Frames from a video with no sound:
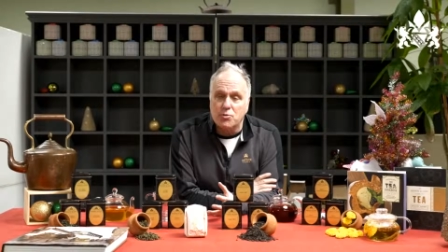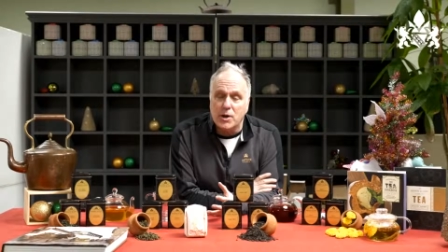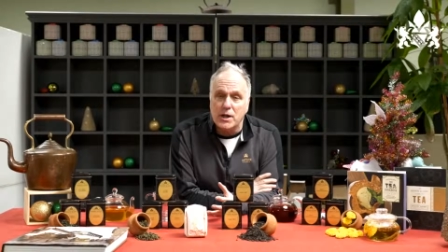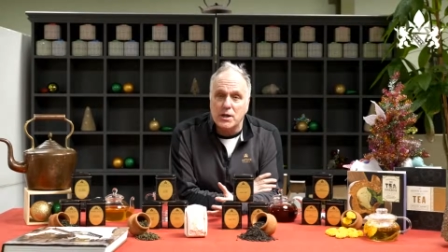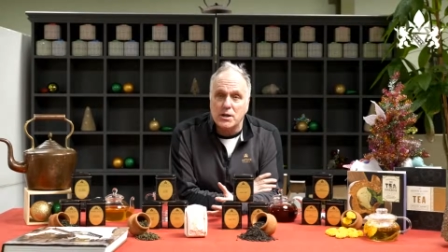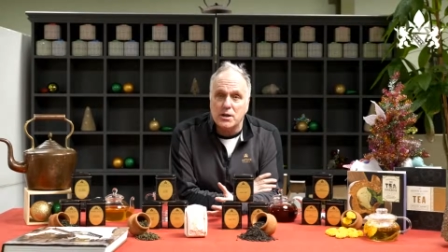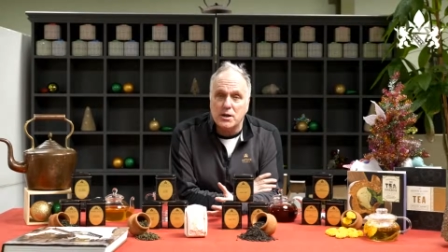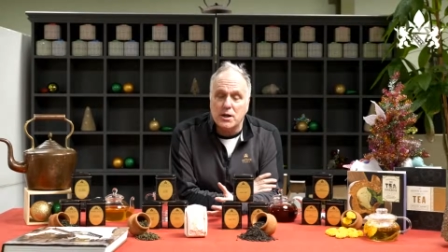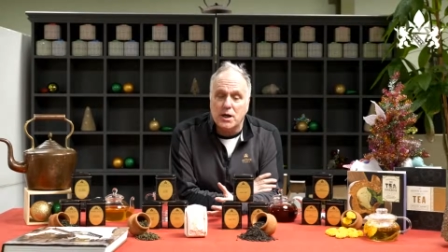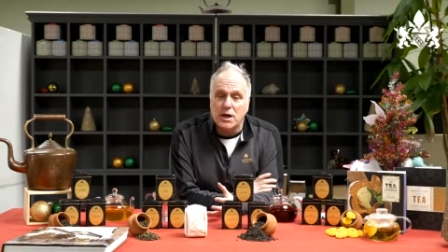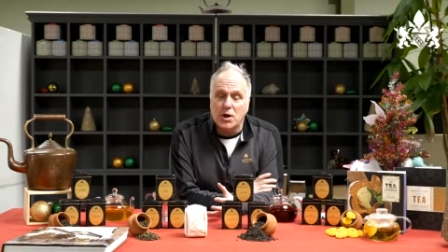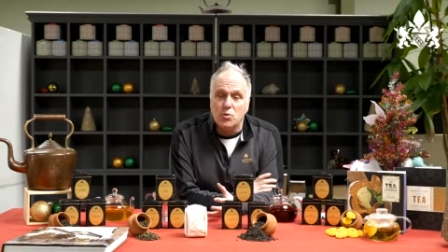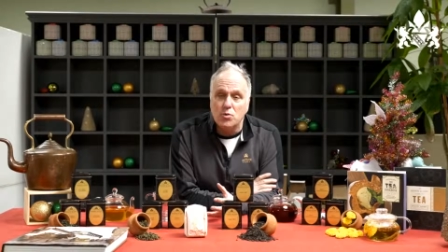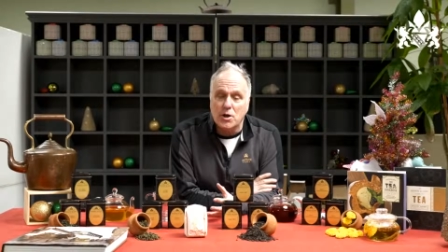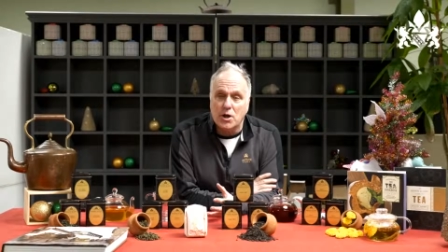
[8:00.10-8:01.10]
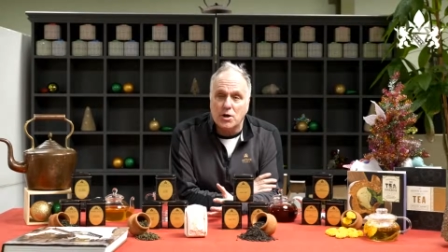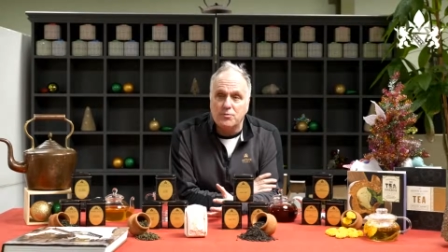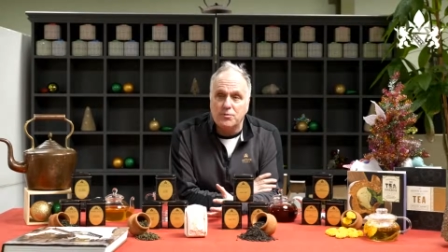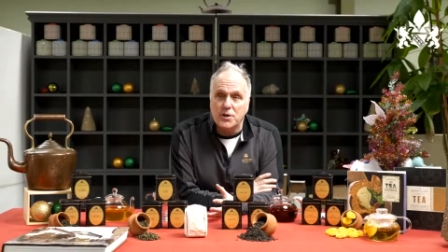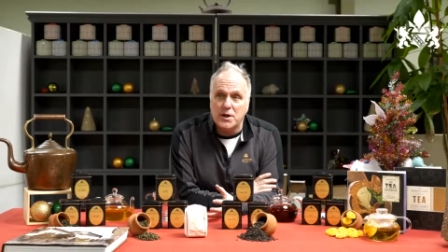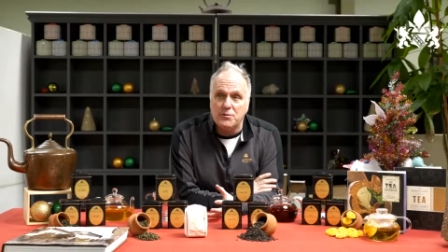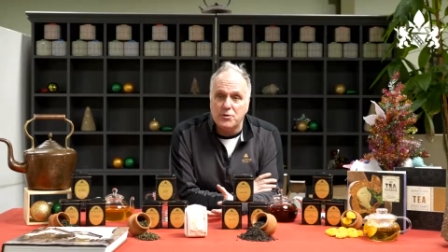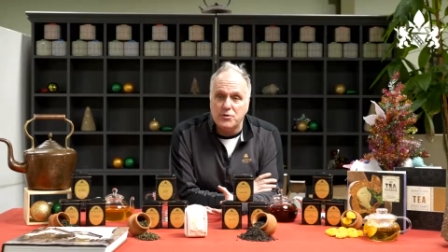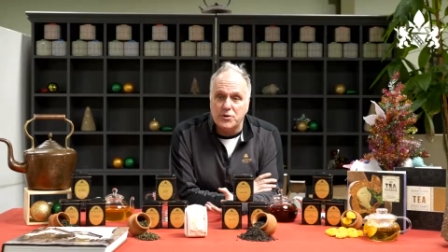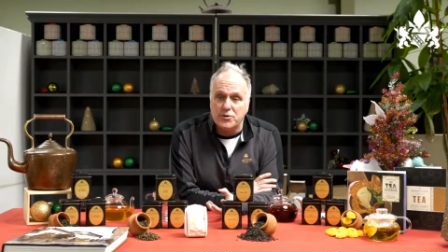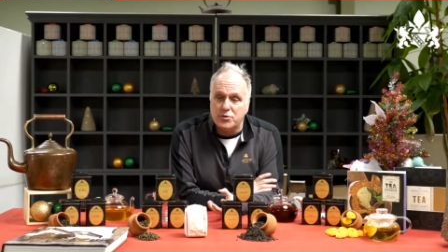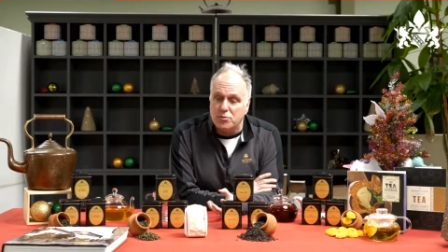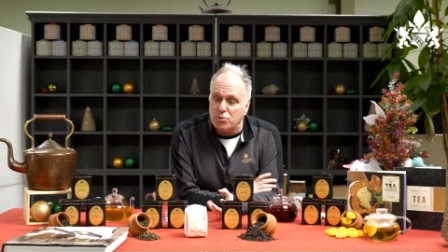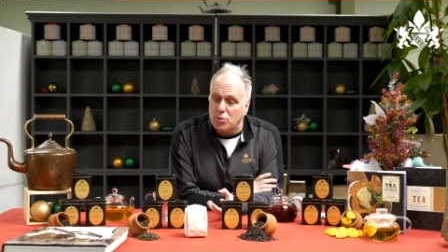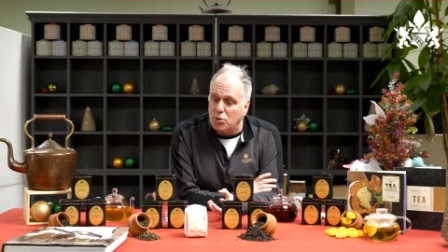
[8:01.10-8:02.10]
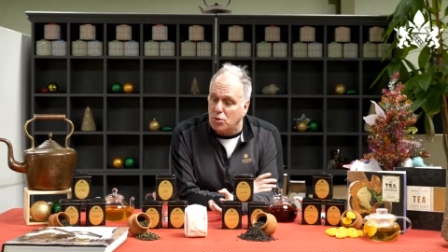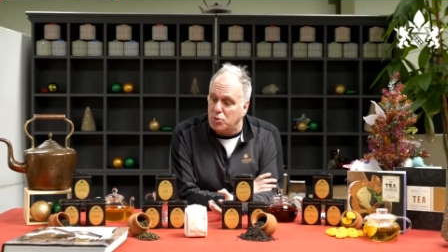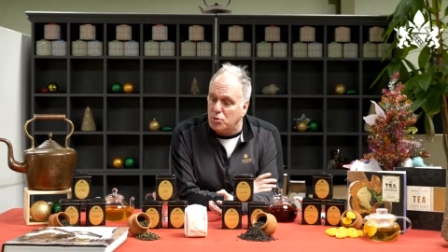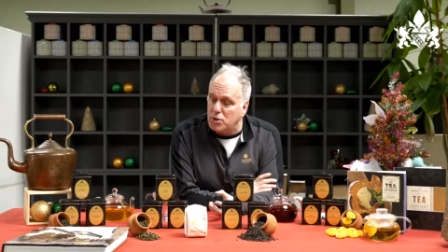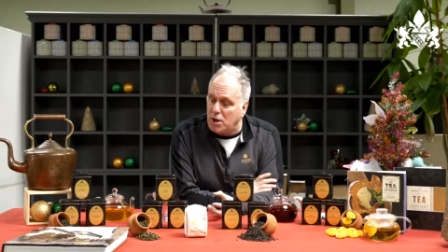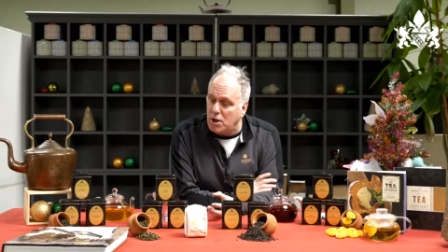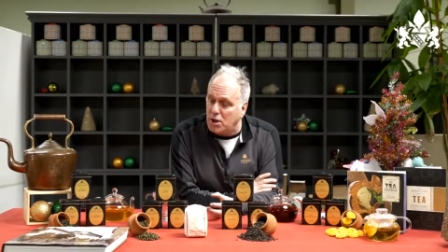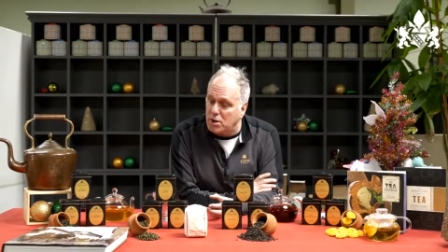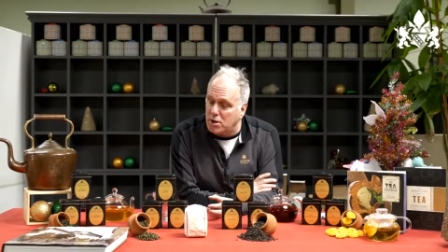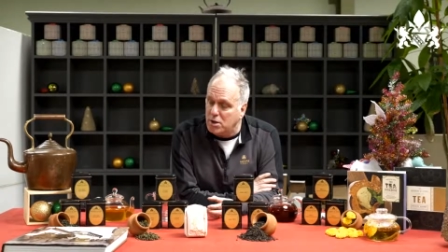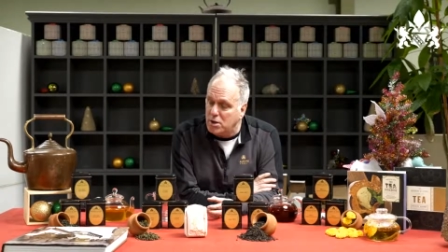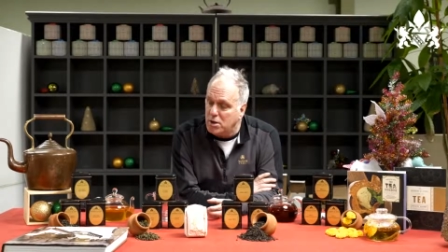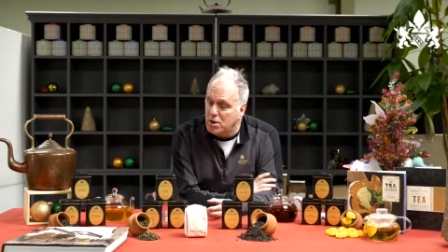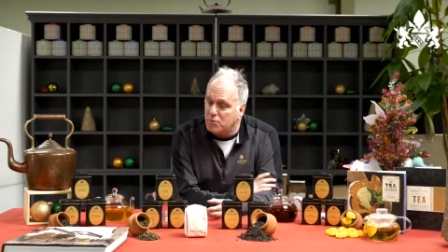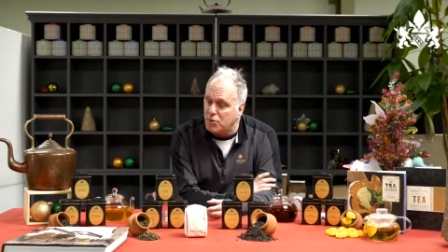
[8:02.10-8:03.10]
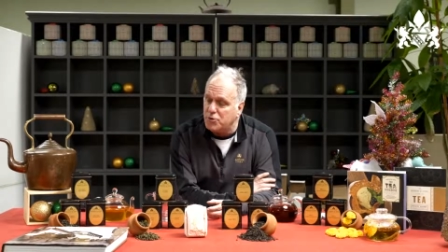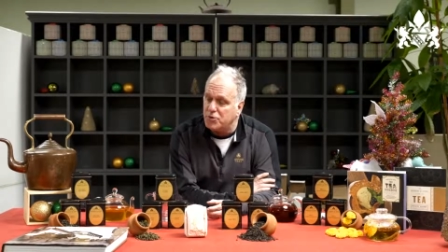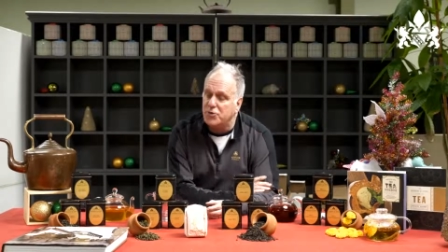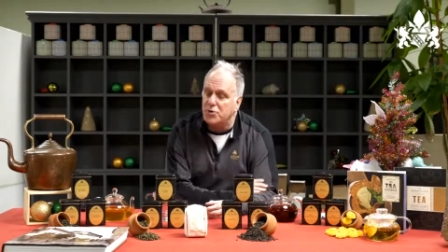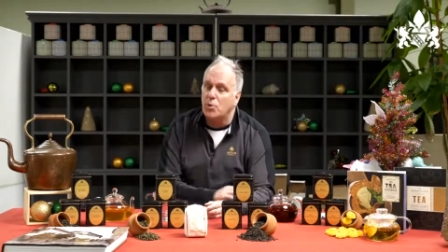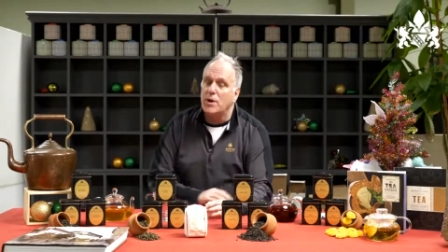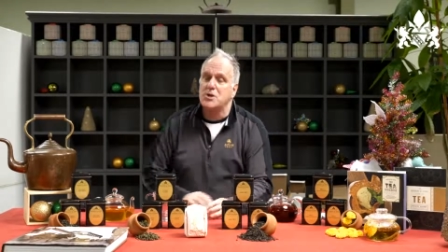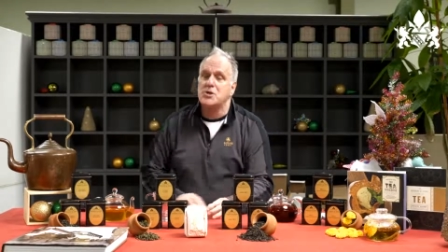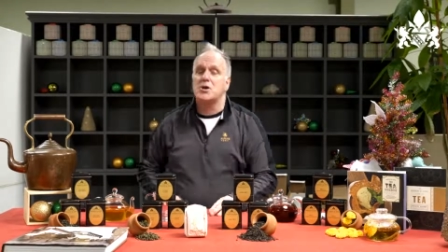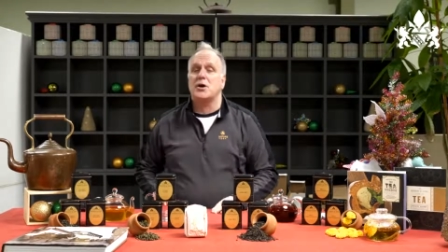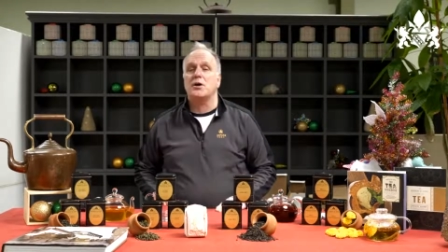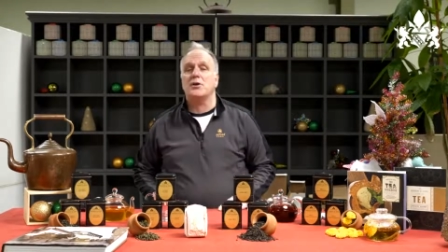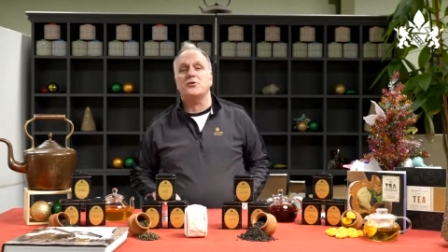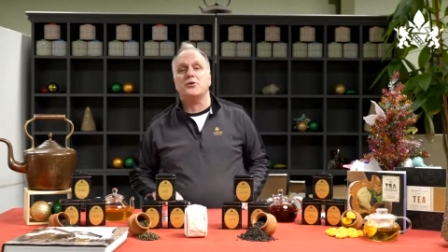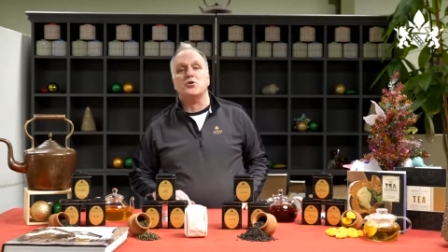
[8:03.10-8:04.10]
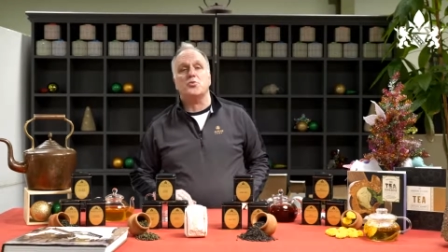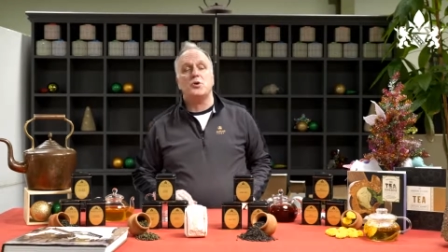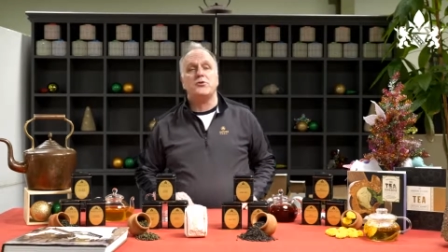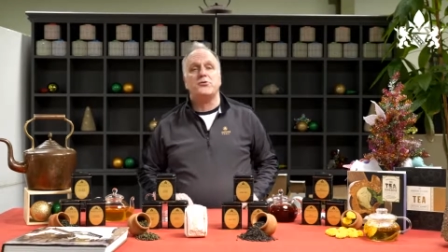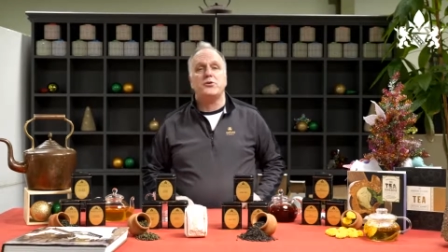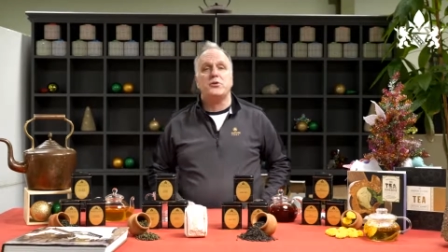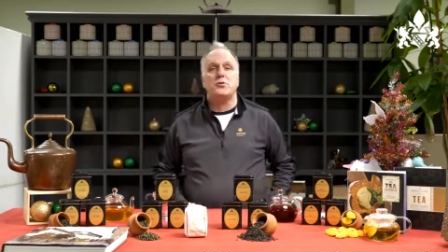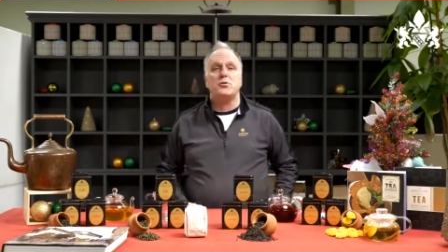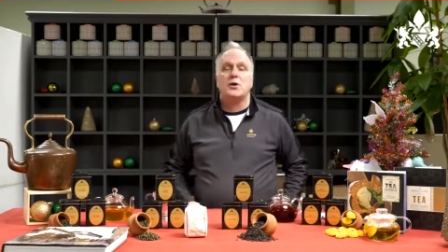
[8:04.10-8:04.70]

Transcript: oolong flavors. It's a rolled oolong versus the Wensha is a twisted oolong.